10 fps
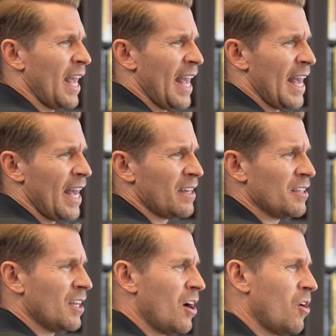Ed,
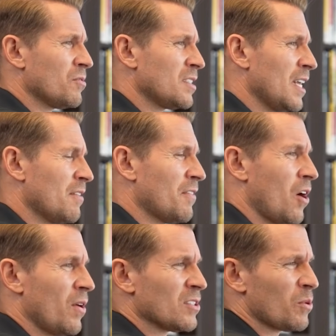you know,
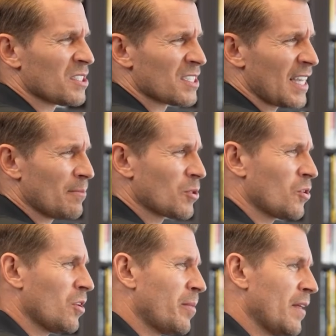CFO, he's always
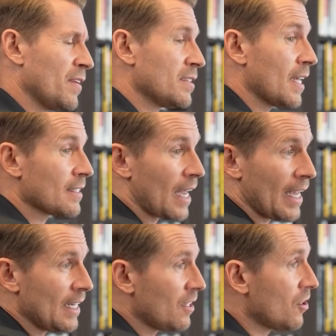skeptical about these things.
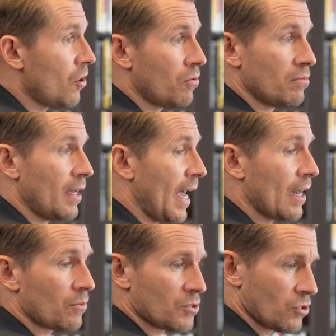I need to know
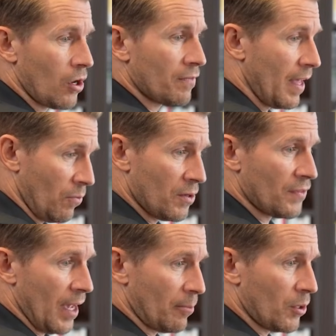how to resolve that
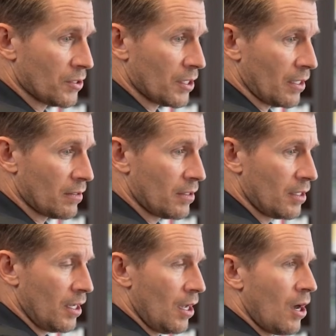with that person.
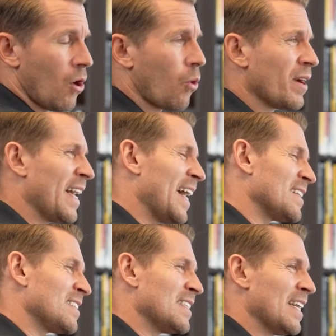Or yeah,
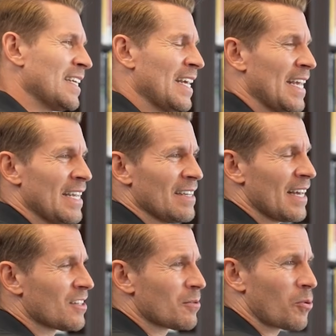Cindy,
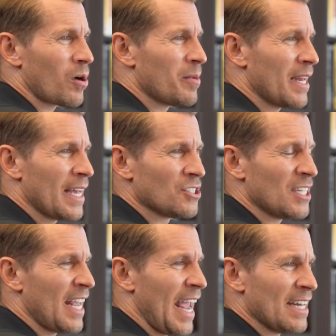yeah, the department head,
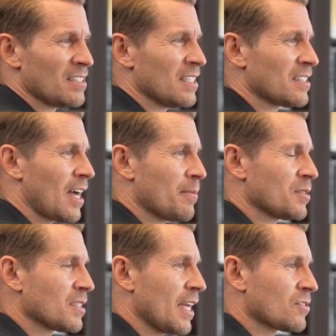she hates these type
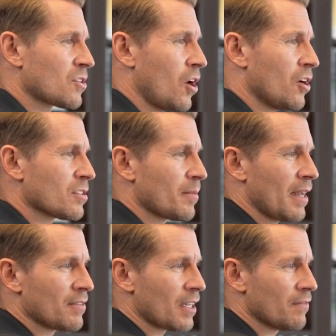of sales calls. I'm
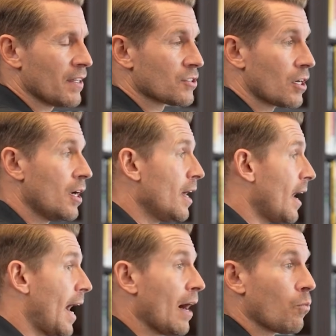gonna have to convince her.
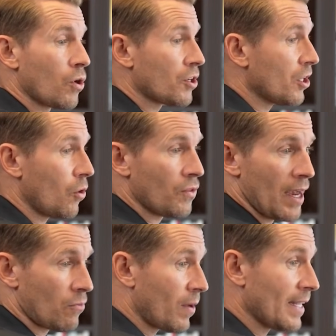I want to know
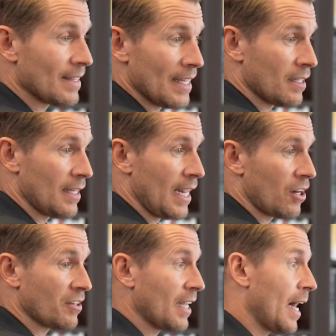that right then and
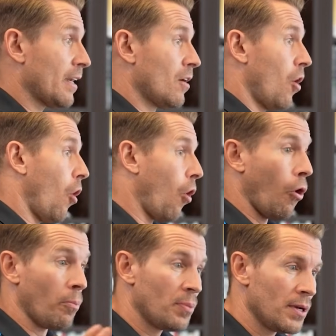there, not
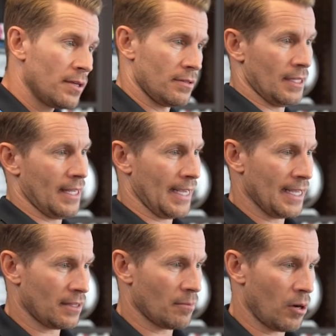hope that they
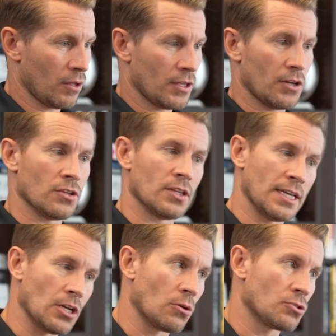get them on there and then
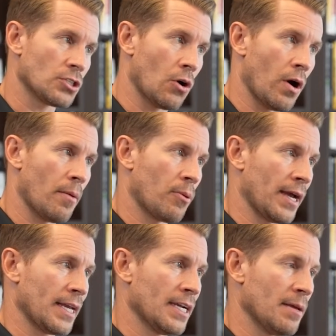they don't show up, or
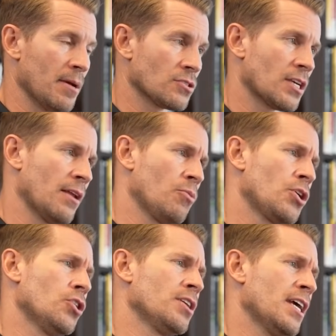I get an email saying, We
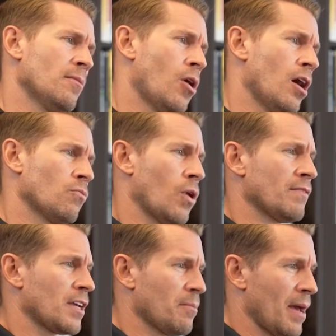couldn't get them on, we'll
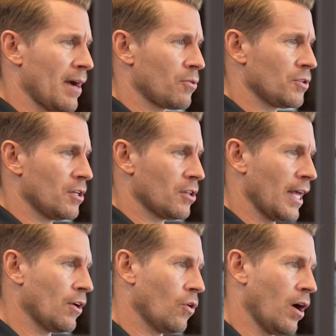have to get back with you
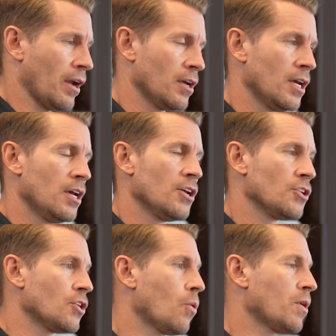later on.
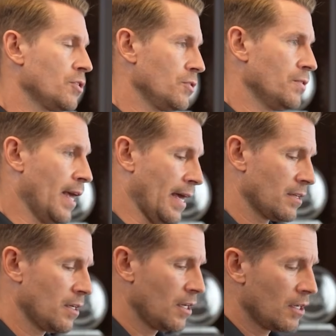You don't want to do
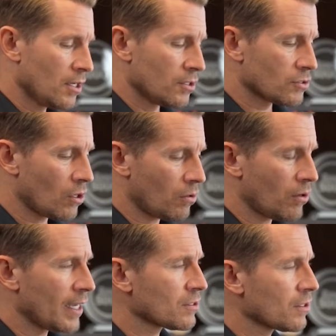that. So,
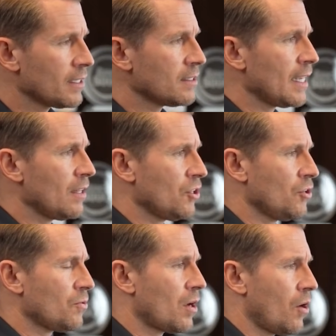okay, so let's say that
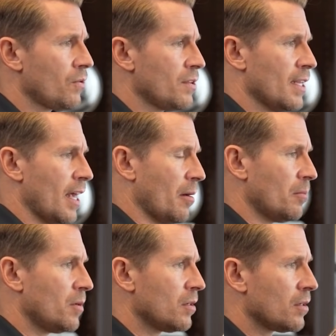you go to
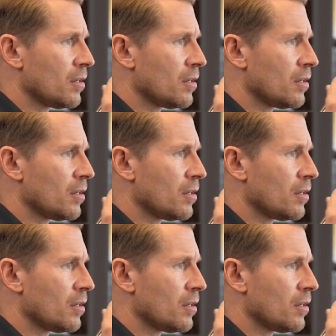them